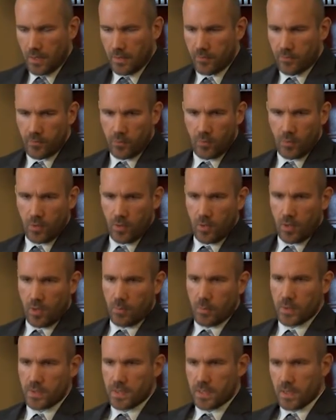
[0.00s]
For
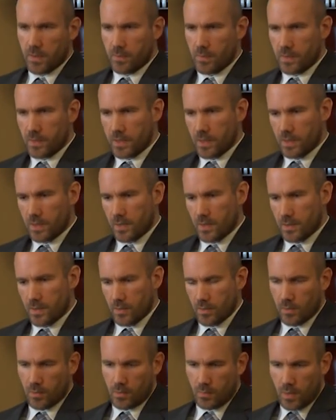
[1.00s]
Muslims, this is
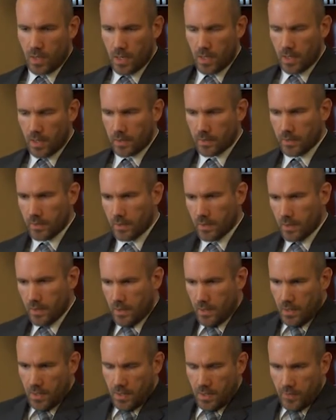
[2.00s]
the Quran.
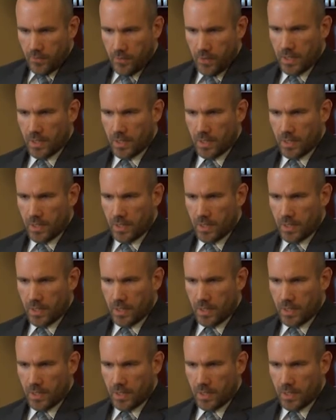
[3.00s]
For